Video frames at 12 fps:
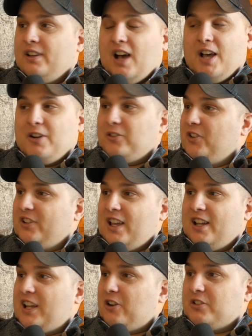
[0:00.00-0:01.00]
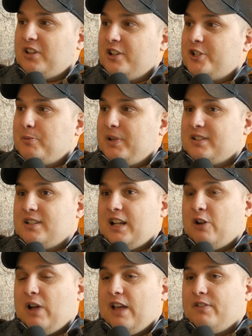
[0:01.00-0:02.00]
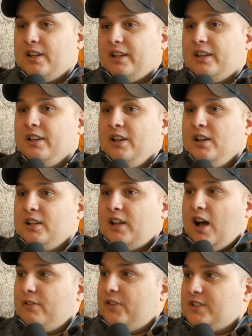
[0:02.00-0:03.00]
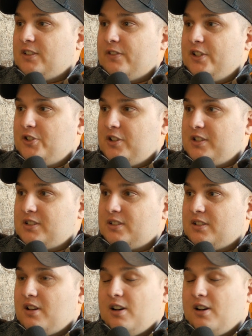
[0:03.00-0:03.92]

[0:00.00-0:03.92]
I don't look at it, I don't touch it, because then I don't have any conflicts of interest.